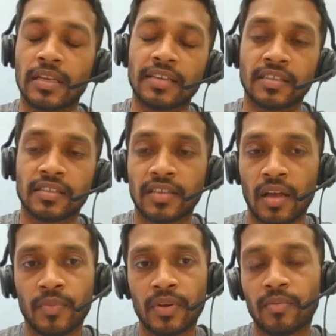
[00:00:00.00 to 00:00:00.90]
as
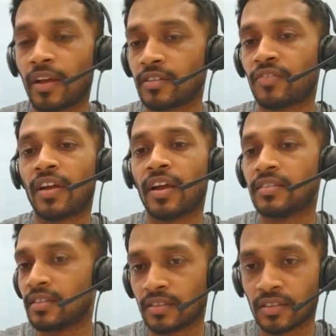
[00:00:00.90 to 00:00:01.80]
example Microsoft
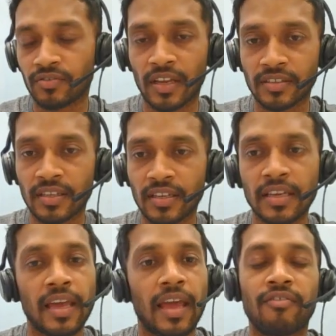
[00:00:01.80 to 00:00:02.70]
licenses we are
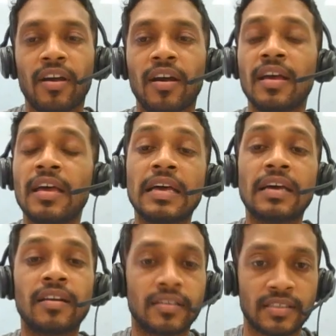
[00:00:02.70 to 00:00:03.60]
selling and we are
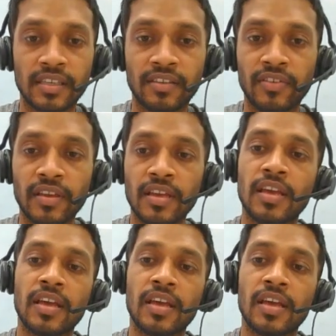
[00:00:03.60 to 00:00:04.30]
receiving